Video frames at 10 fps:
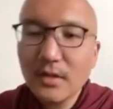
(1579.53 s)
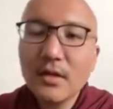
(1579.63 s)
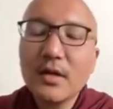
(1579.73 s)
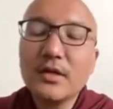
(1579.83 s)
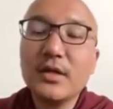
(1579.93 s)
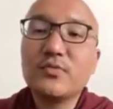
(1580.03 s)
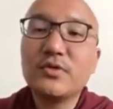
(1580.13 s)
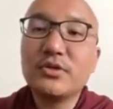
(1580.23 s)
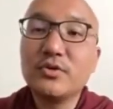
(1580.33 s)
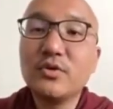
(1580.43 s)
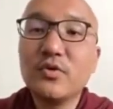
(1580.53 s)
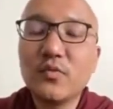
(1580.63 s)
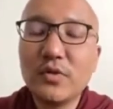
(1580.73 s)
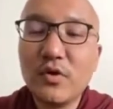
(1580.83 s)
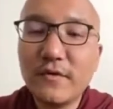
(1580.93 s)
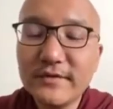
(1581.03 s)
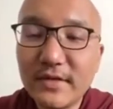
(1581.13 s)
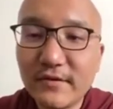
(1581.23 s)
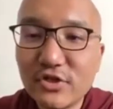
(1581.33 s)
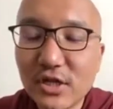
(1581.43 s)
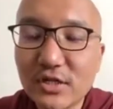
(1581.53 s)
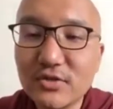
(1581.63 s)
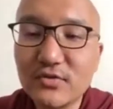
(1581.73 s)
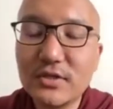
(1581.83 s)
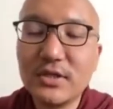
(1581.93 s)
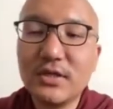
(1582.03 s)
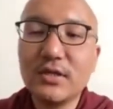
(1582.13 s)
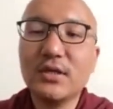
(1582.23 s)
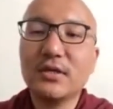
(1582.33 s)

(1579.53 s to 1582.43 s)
Yes, we do. We always have a chance to see